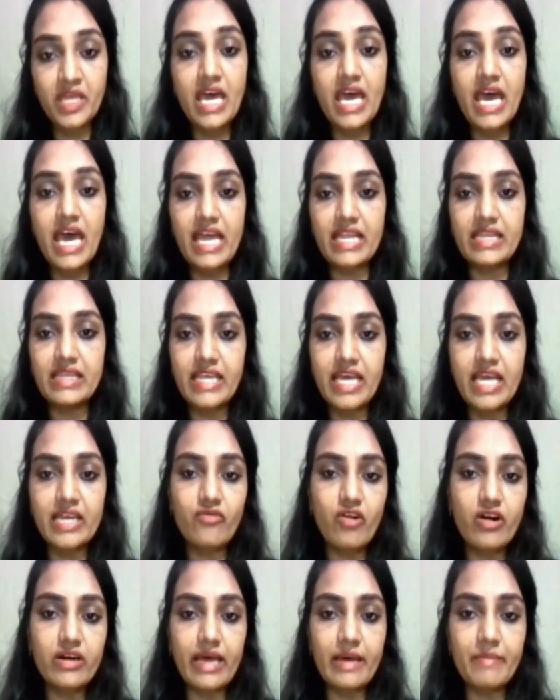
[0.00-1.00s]
and then
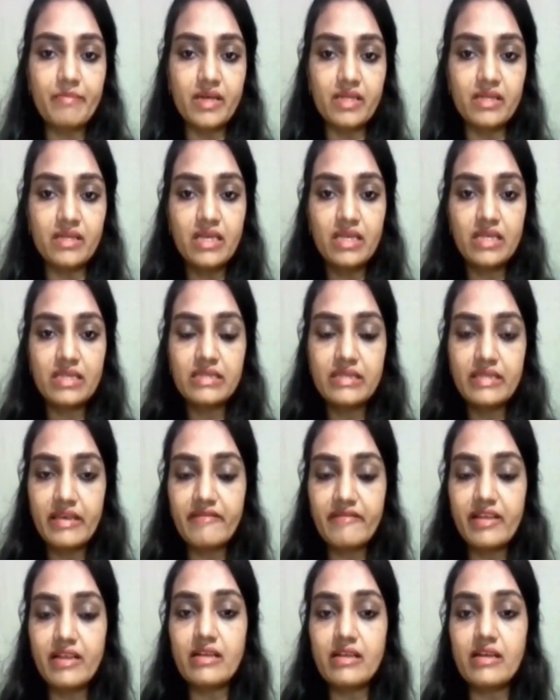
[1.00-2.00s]
what happen, they
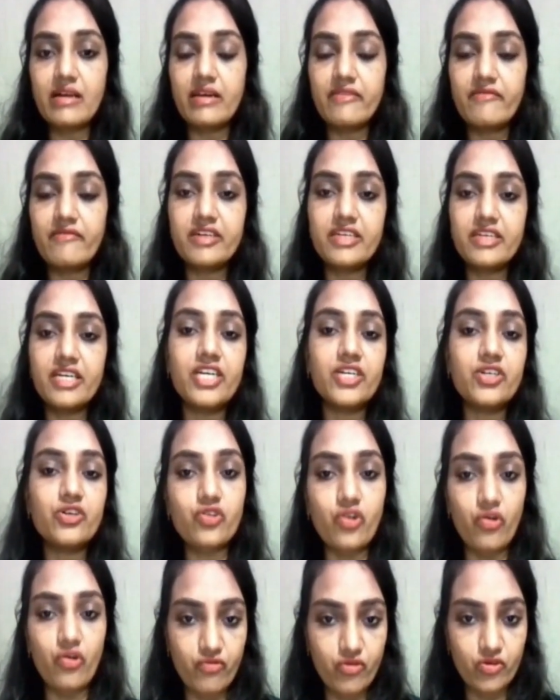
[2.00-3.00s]
will convert it into
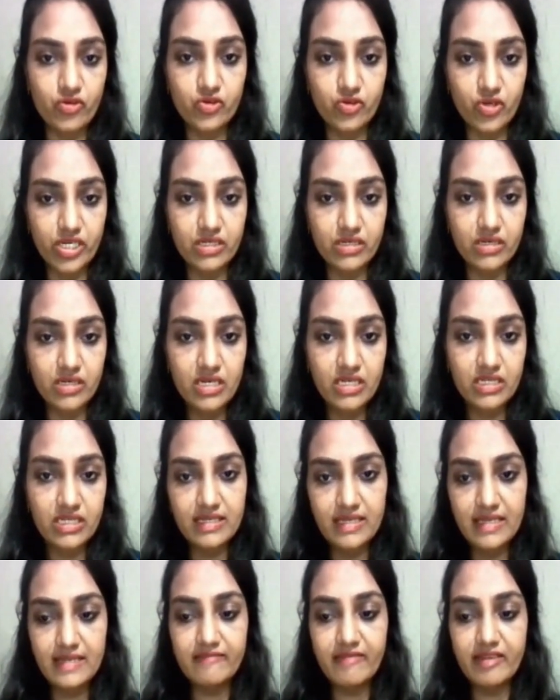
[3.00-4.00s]
trophozoite. This
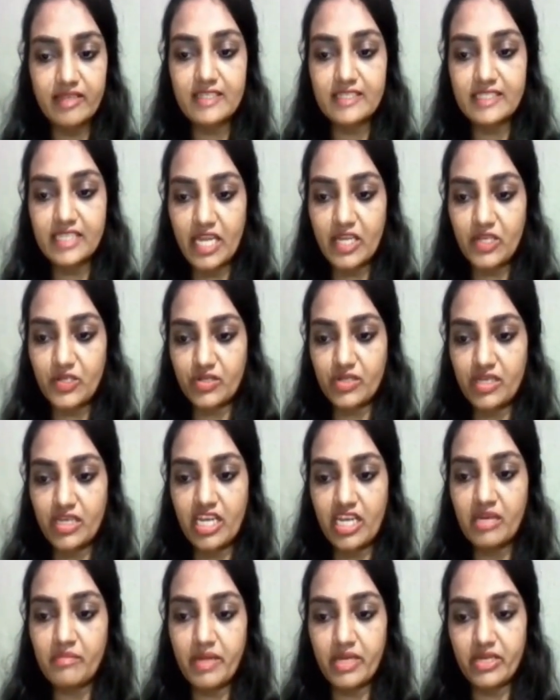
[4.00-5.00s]
is one stage
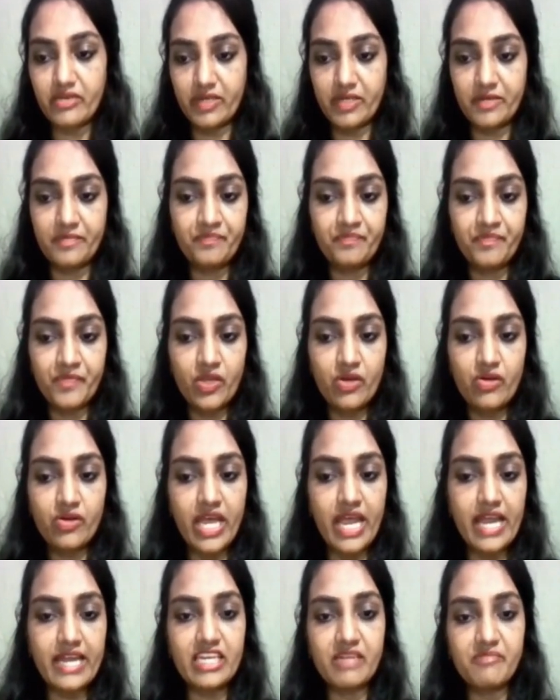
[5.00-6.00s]
in between.
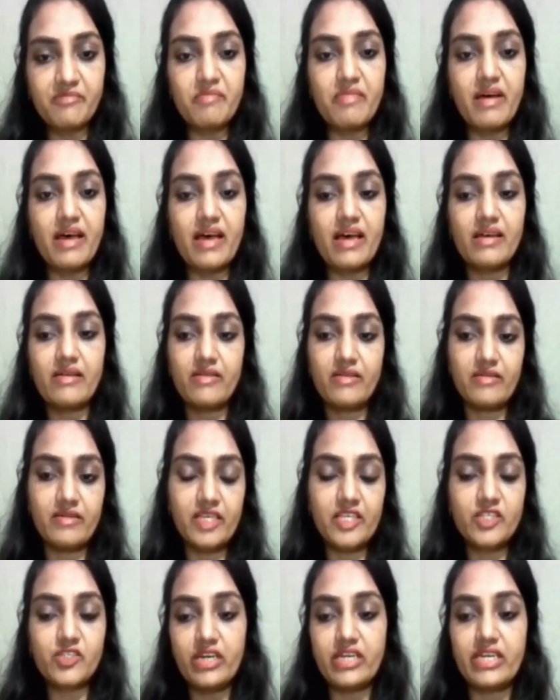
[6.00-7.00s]
Okay, Entamoeba
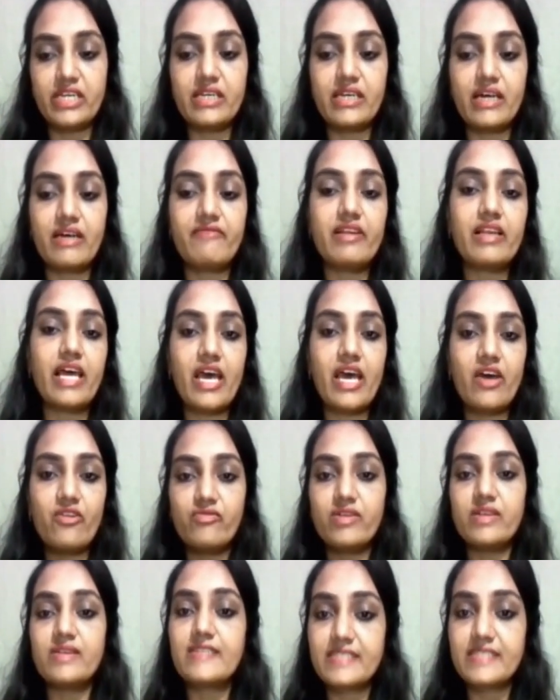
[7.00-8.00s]
histolytica will have
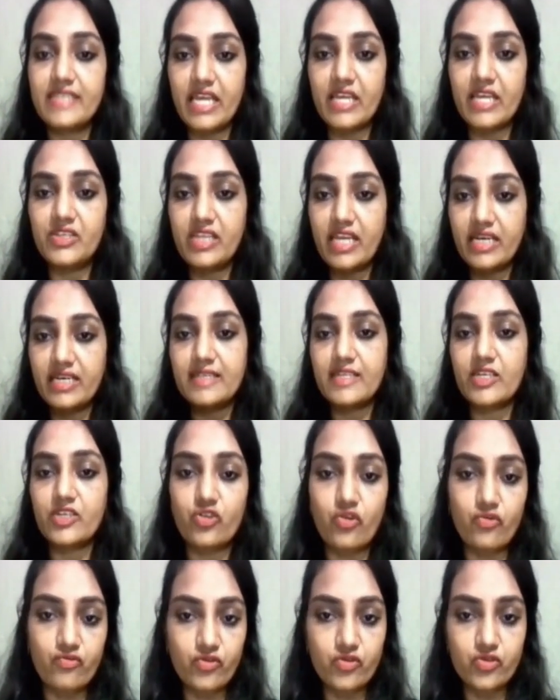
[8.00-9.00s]
one stage, that is a
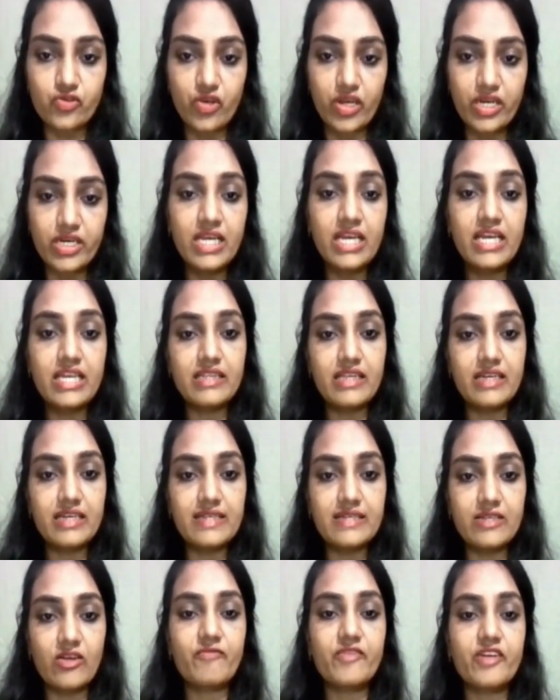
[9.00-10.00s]
trophozoite, that is
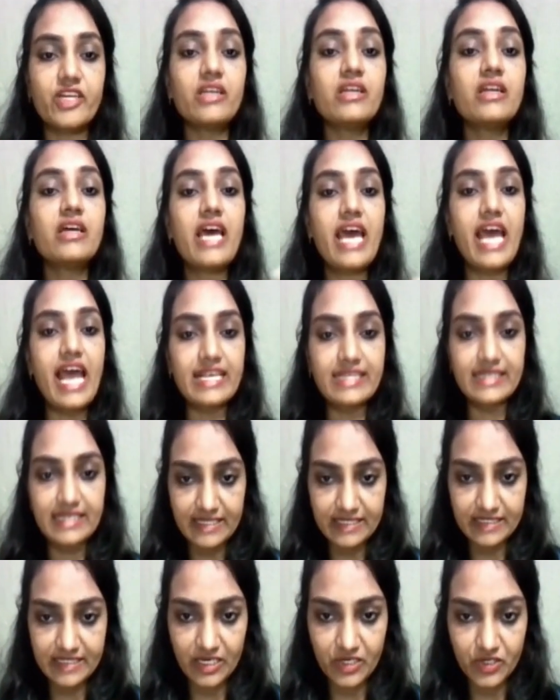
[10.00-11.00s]
after
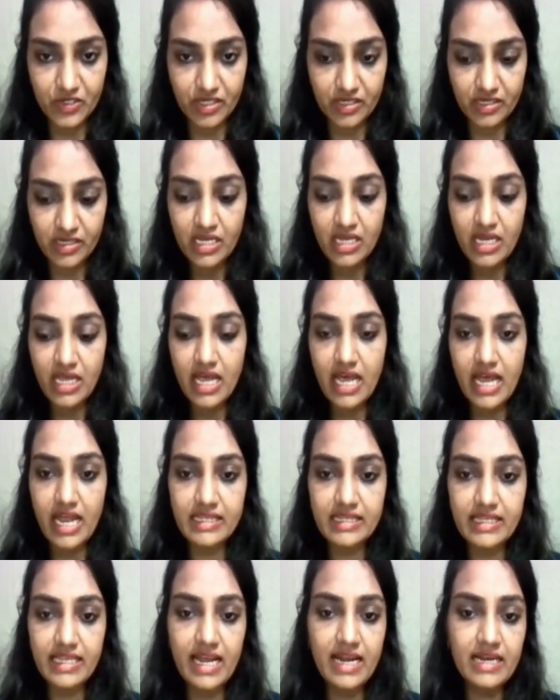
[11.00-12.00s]
excision, and
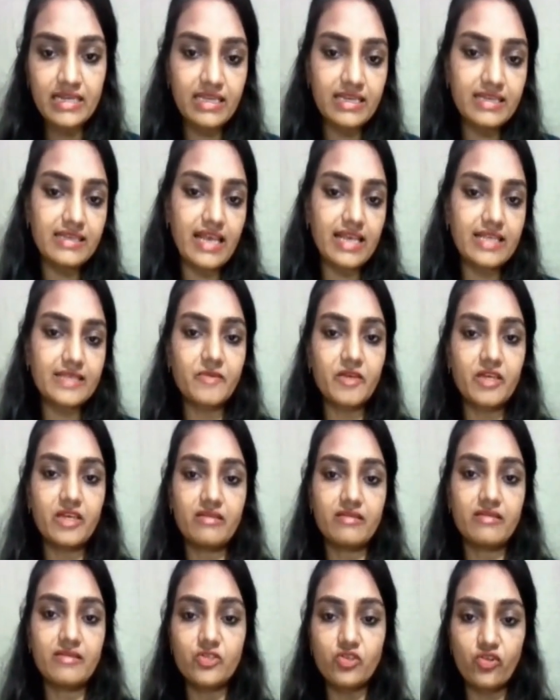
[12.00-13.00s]
then this
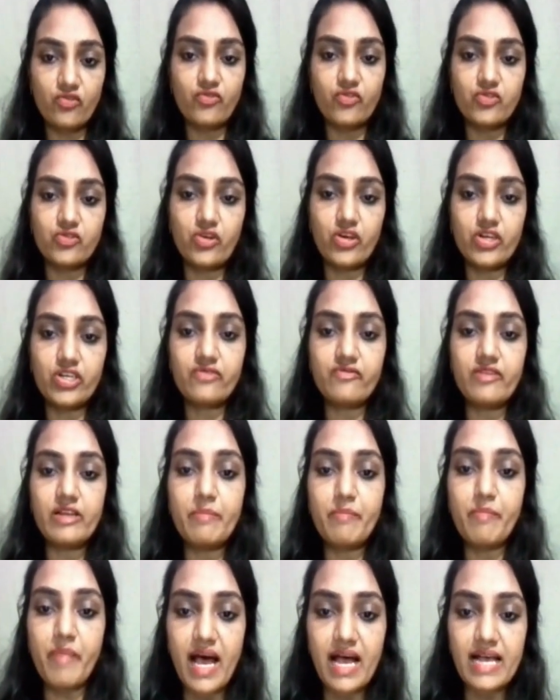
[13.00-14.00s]
trophozoite will
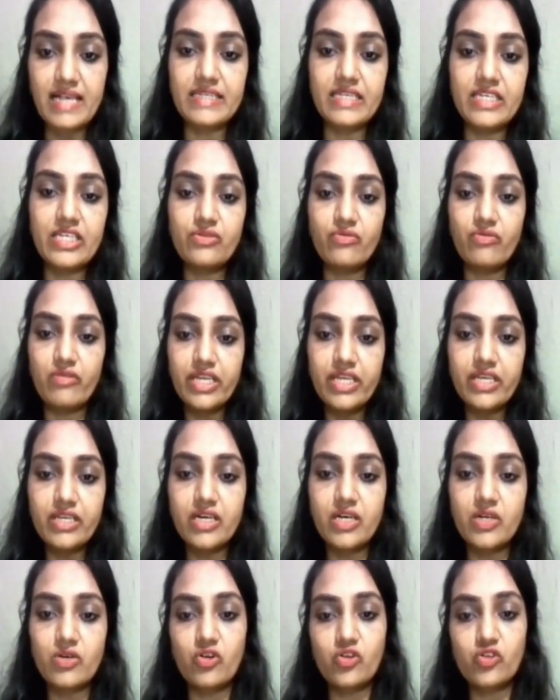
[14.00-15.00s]
pass into liquor
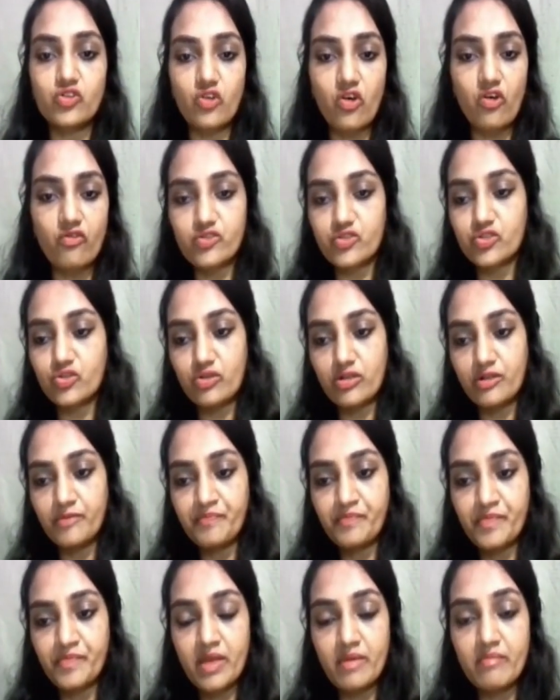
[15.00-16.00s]
or soft stool.
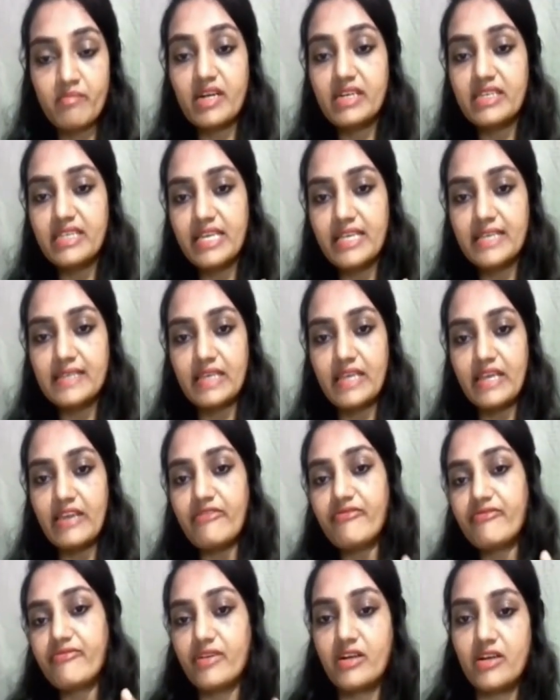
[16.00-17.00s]
But this,
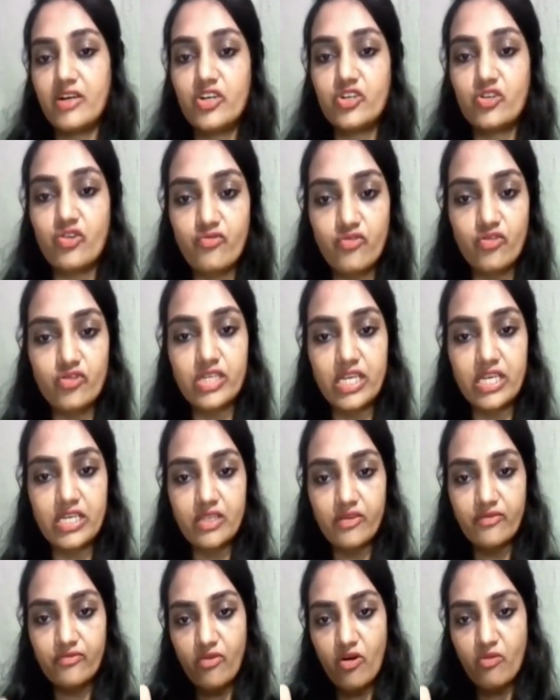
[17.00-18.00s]
if in
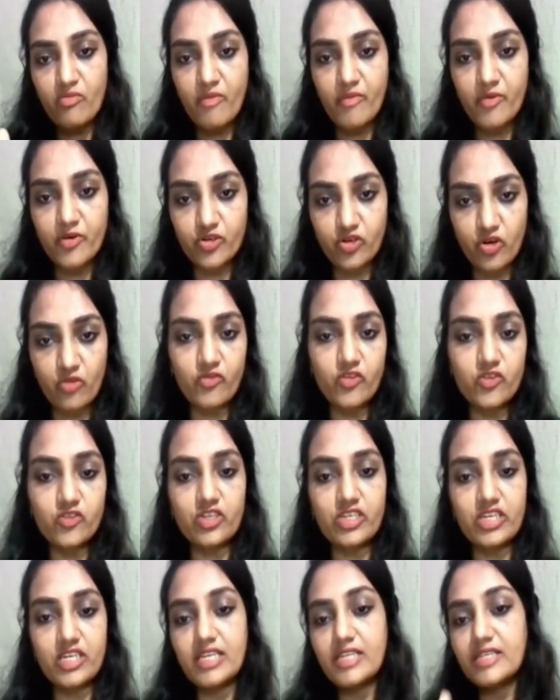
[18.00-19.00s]
the form of a trophozoite
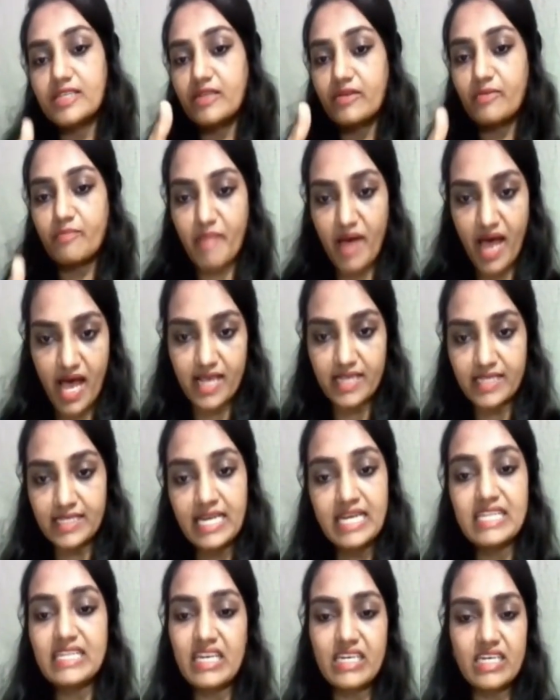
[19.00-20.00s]
it is passed,
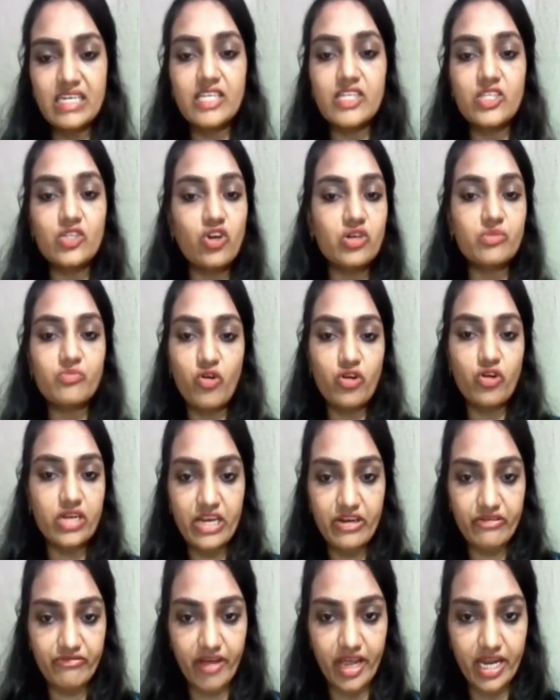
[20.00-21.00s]
then it is not more
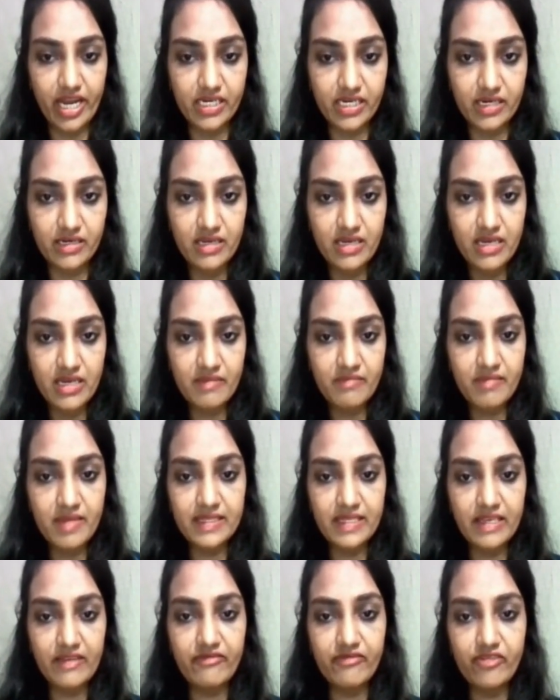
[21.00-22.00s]
infected, means
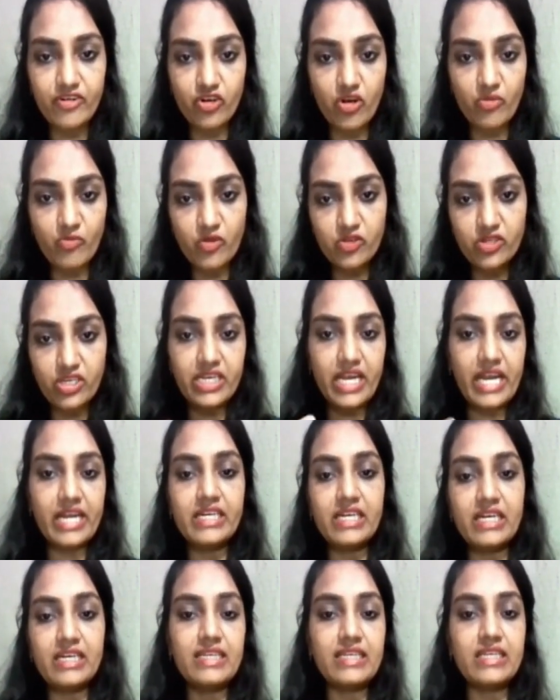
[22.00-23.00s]
if a trophozoite
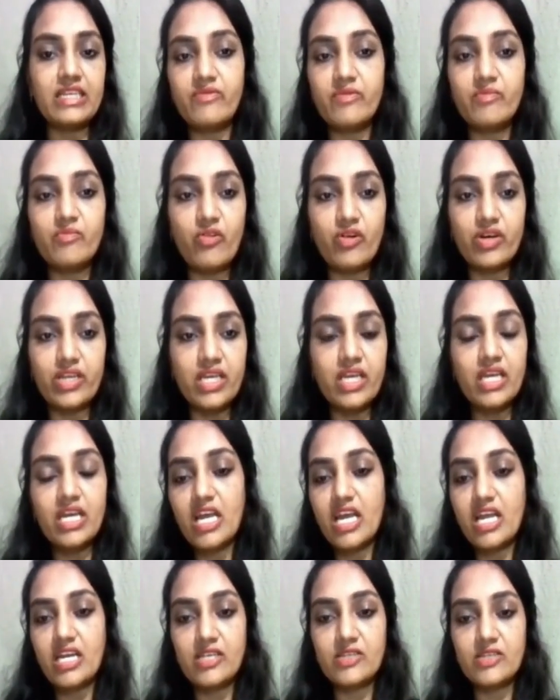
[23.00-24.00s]
enters in our body,
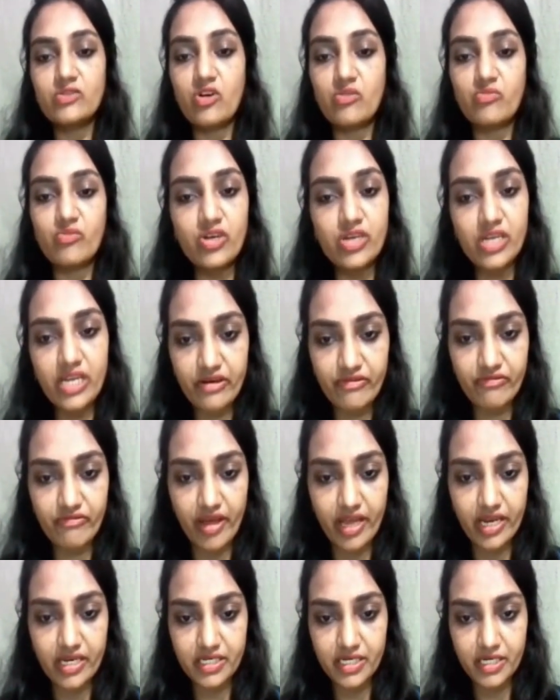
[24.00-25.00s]
it is no more
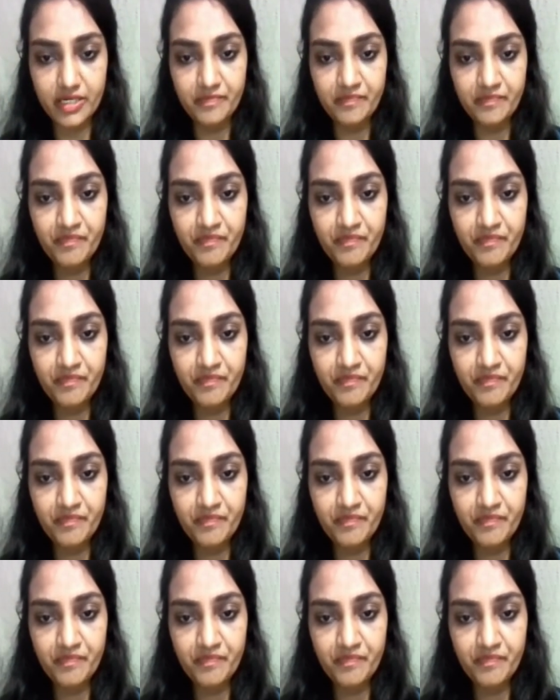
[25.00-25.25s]
infected.